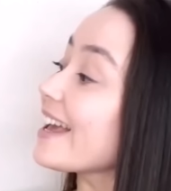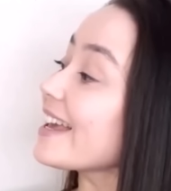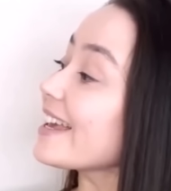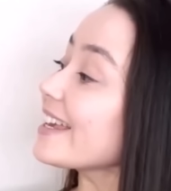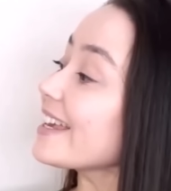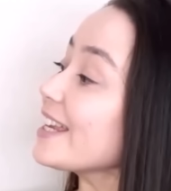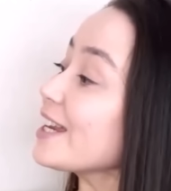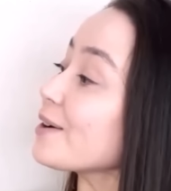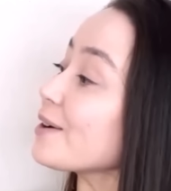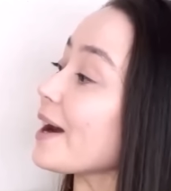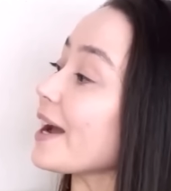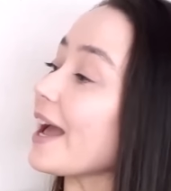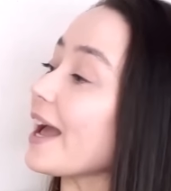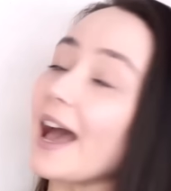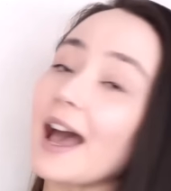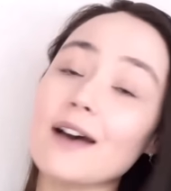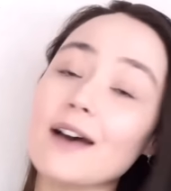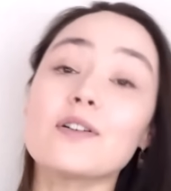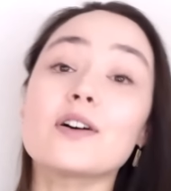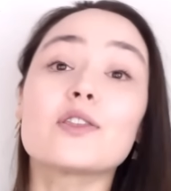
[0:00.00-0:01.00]
Here I
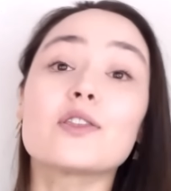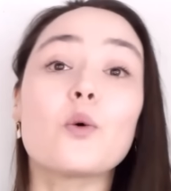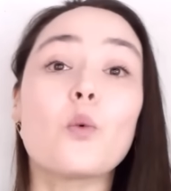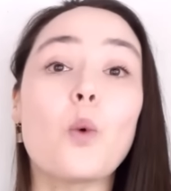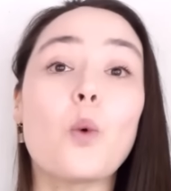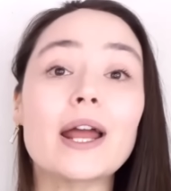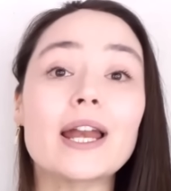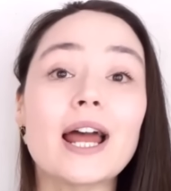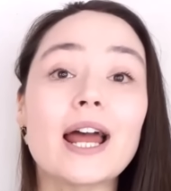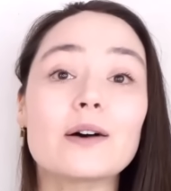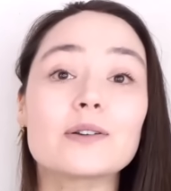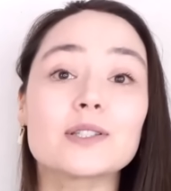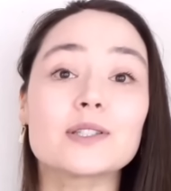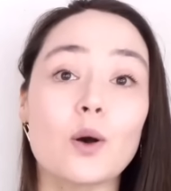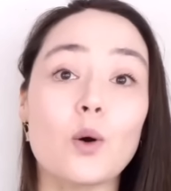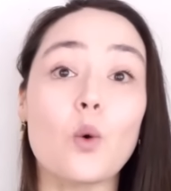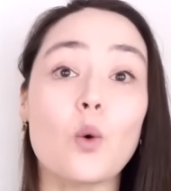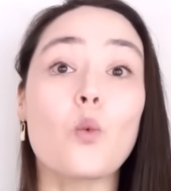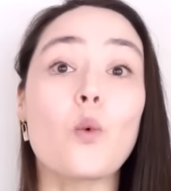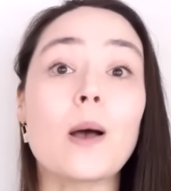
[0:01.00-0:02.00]
have the White House
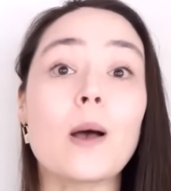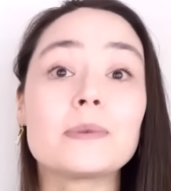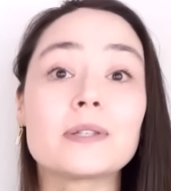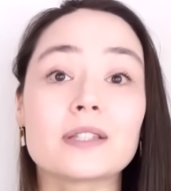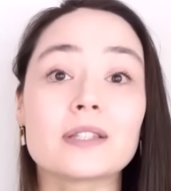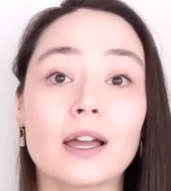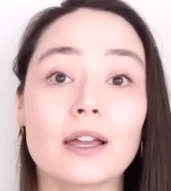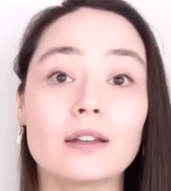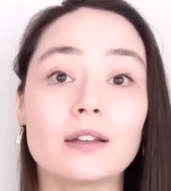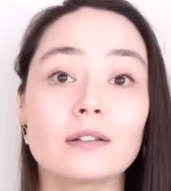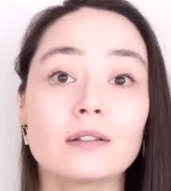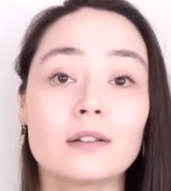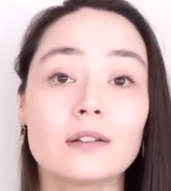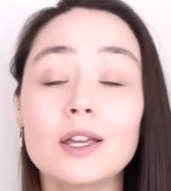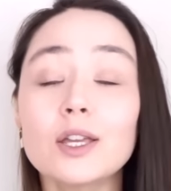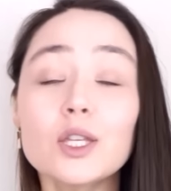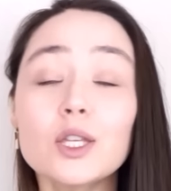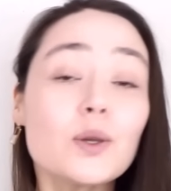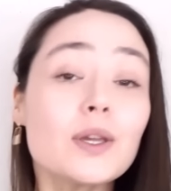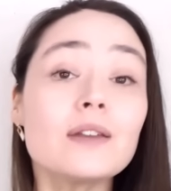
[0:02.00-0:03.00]
website.
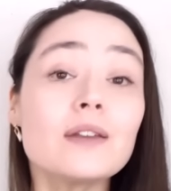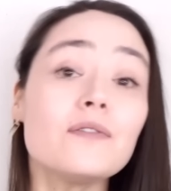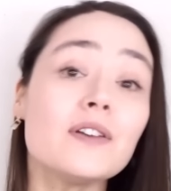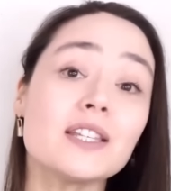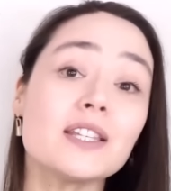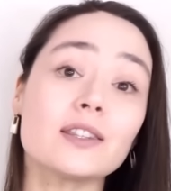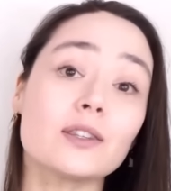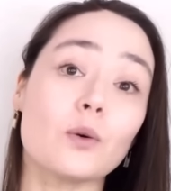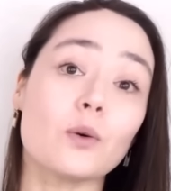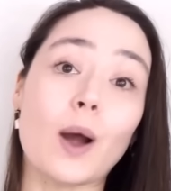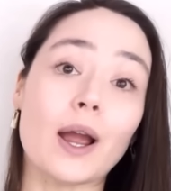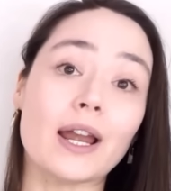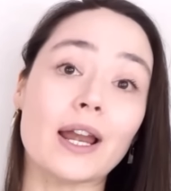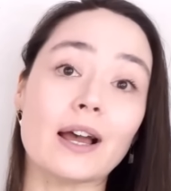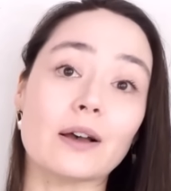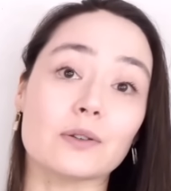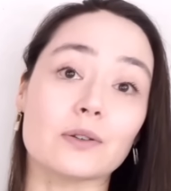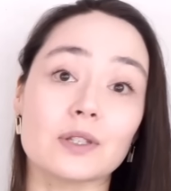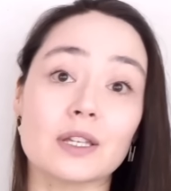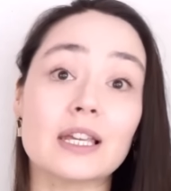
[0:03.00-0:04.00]
You can visit the White
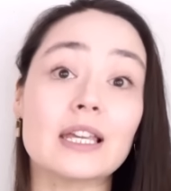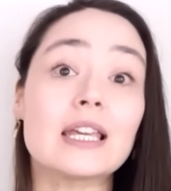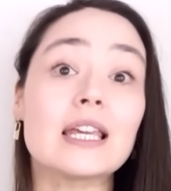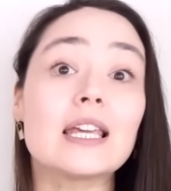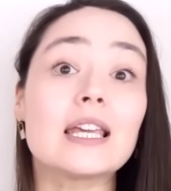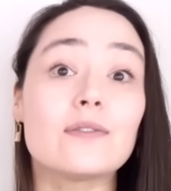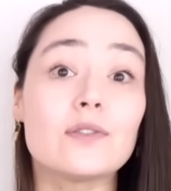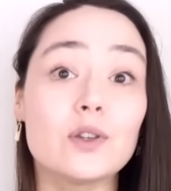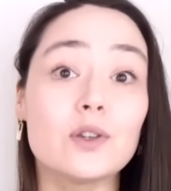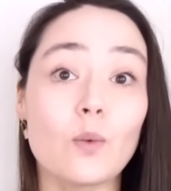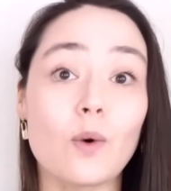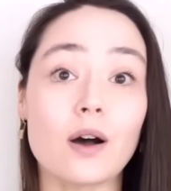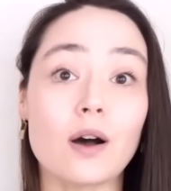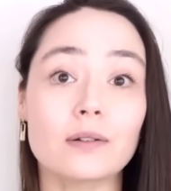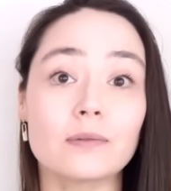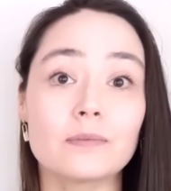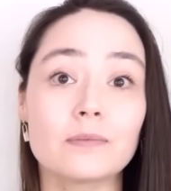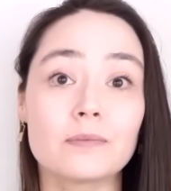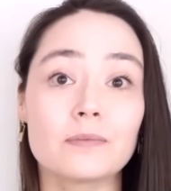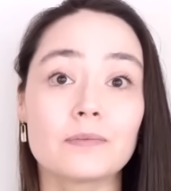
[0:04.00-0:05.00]
House if you want.
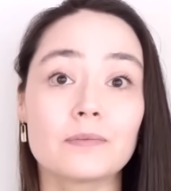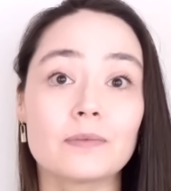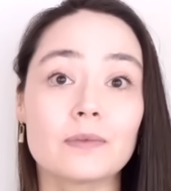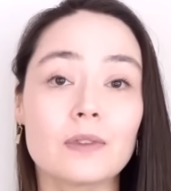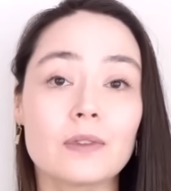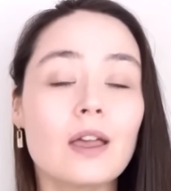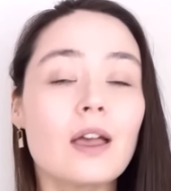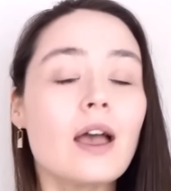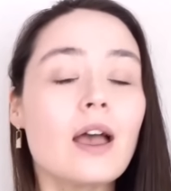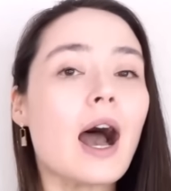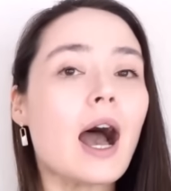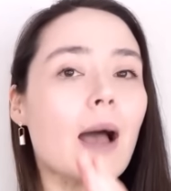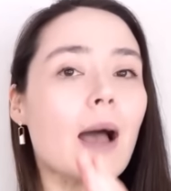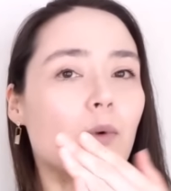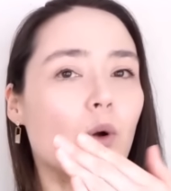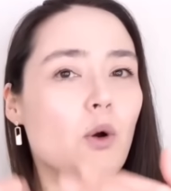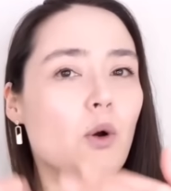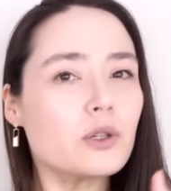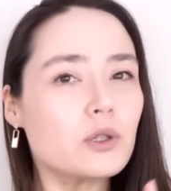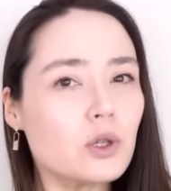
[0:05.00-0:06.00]
I'm
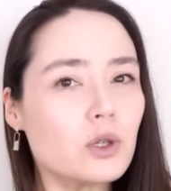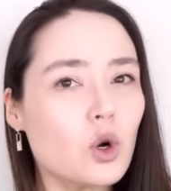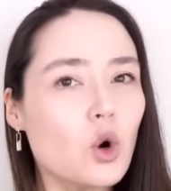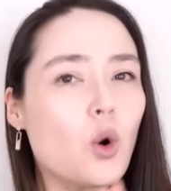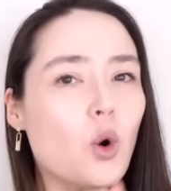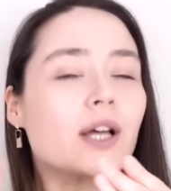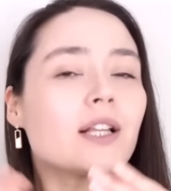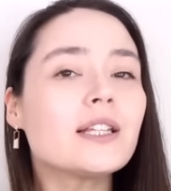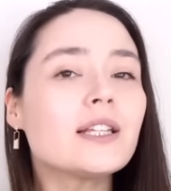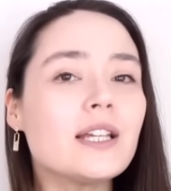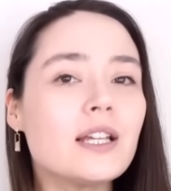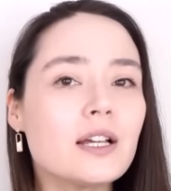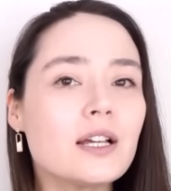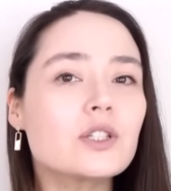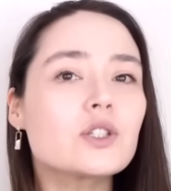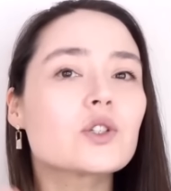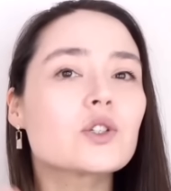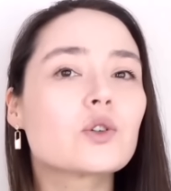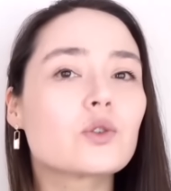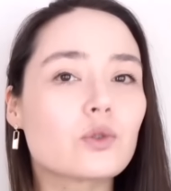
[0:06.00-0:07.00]
going to quickly
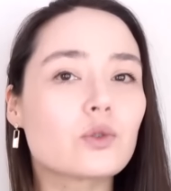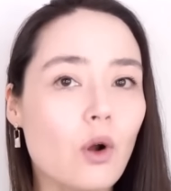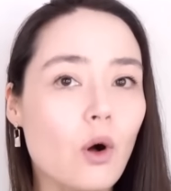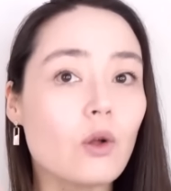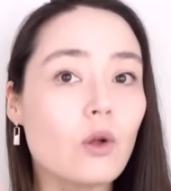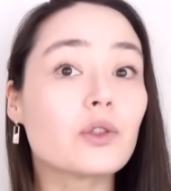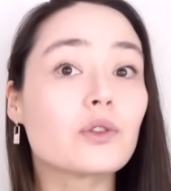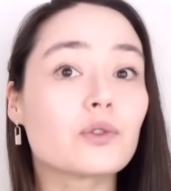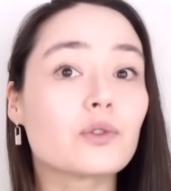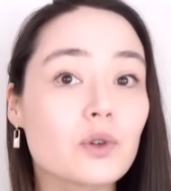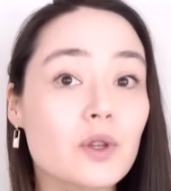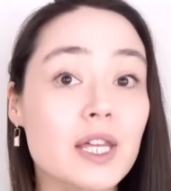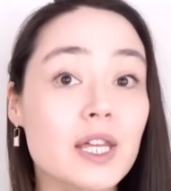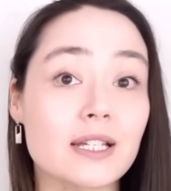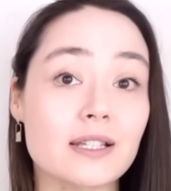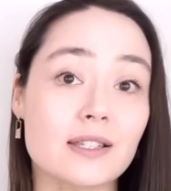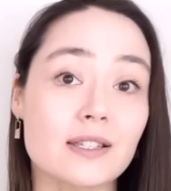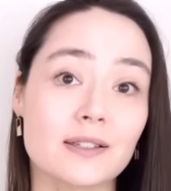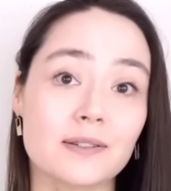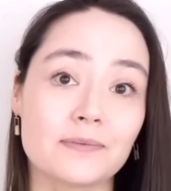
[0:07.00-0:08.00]
scroll through
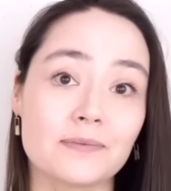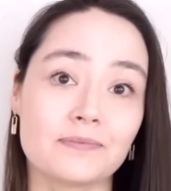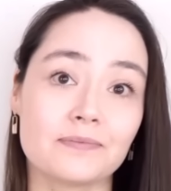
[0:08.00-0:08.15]
this.